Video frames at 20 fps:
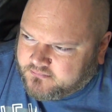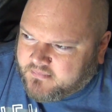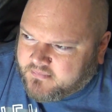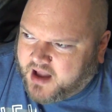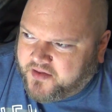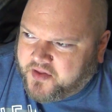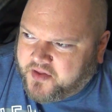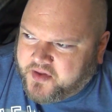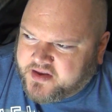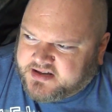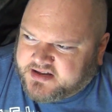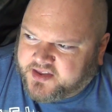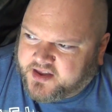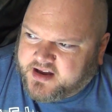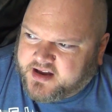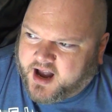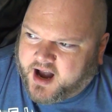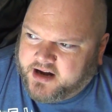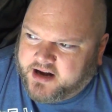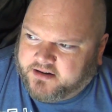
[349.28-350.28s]
and then this is the
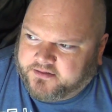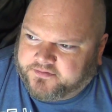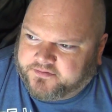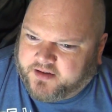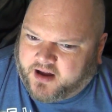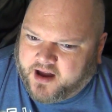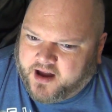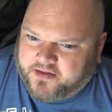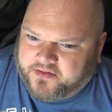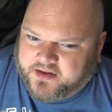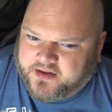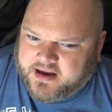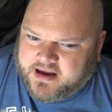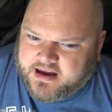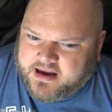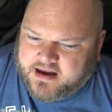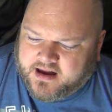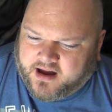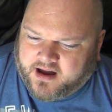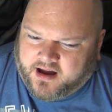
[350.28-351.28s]
kind of like
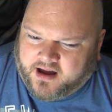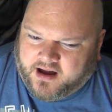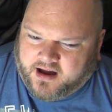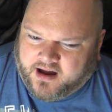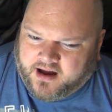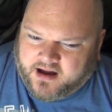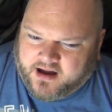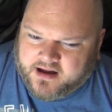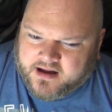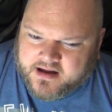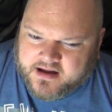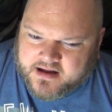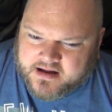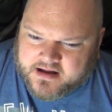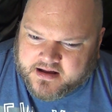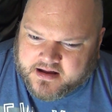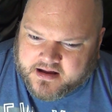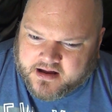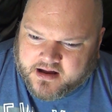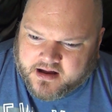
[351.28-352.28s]
the, uh,
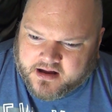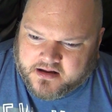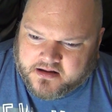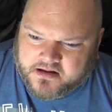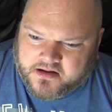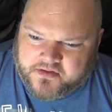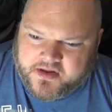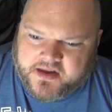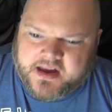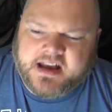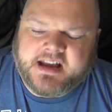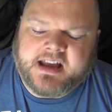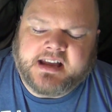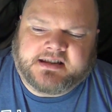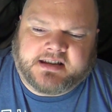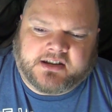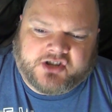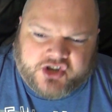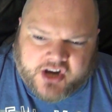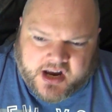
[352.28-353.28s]
the,
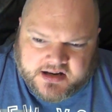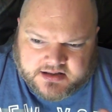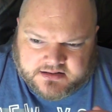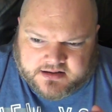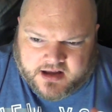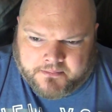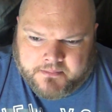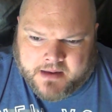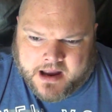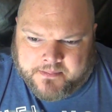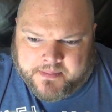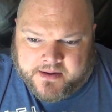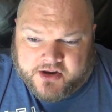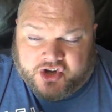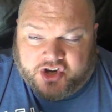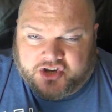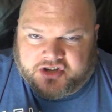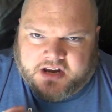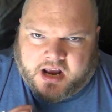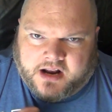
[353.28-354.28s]
it's suggested that maybe
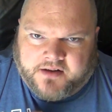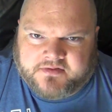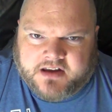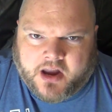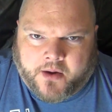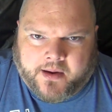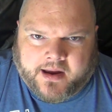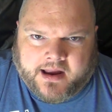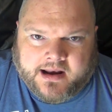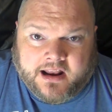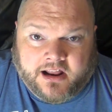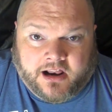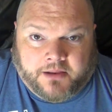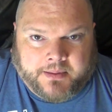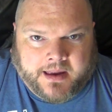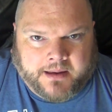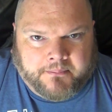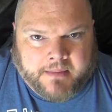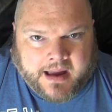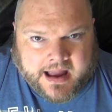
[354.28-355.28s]
she's kind of going a little
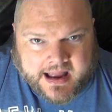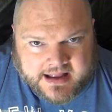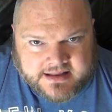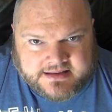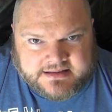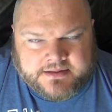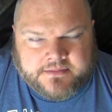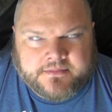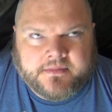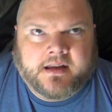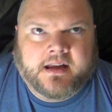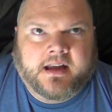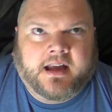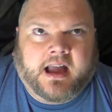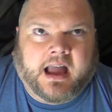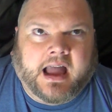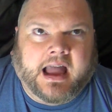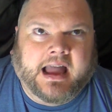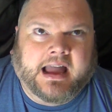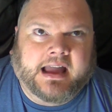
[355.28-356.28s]
bit mad.
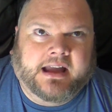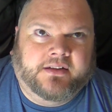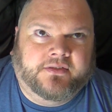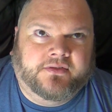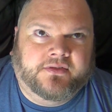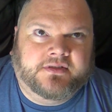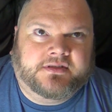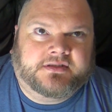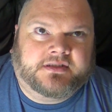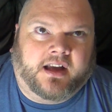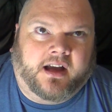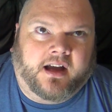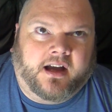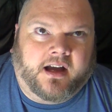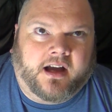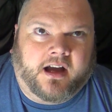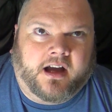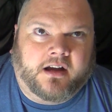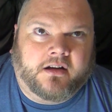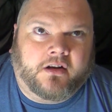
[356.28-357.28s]
And,
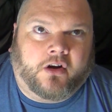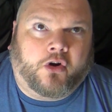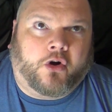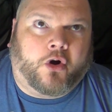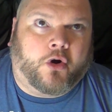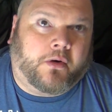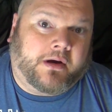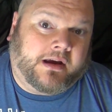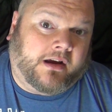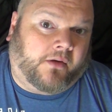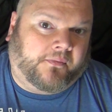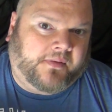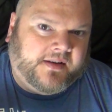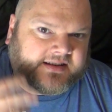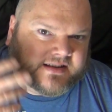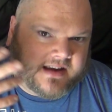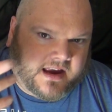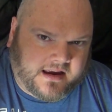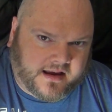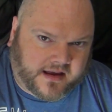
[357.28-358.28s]
uh, or
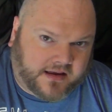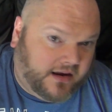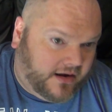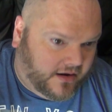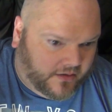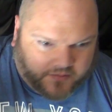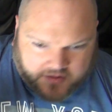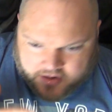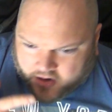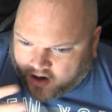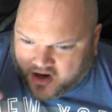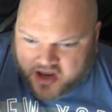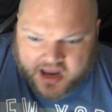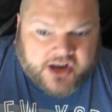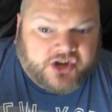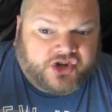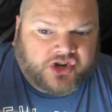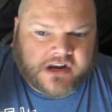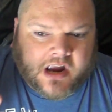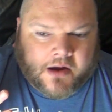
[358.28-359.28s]
obviously, you know,
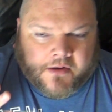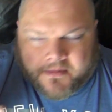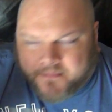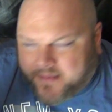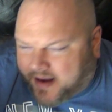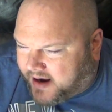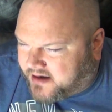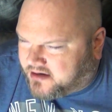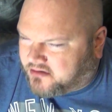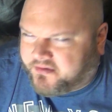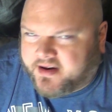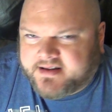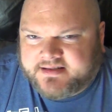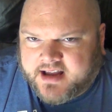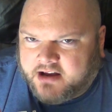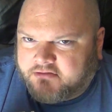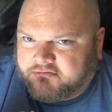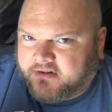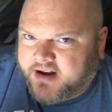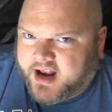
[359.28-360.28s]
is she going mad, or is
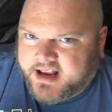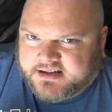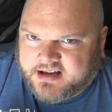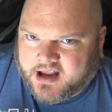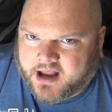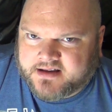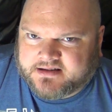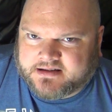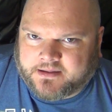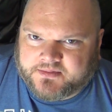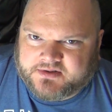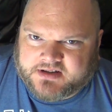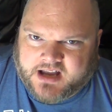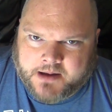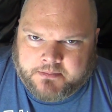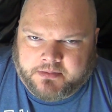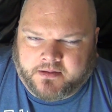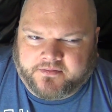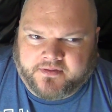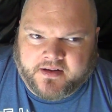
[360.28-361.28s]
there really like some
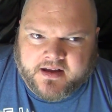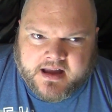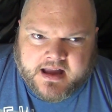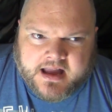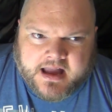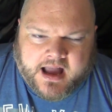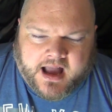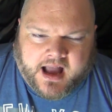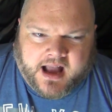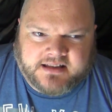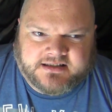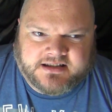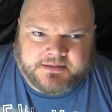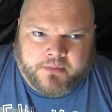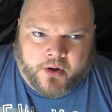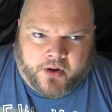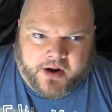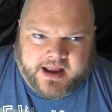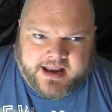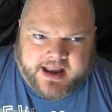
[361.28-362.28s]
type of uh,
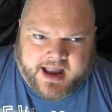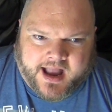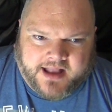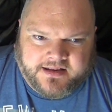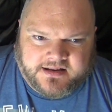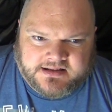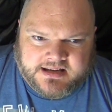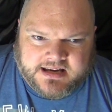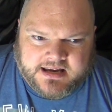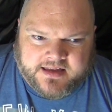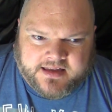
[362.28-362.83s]
demonic entity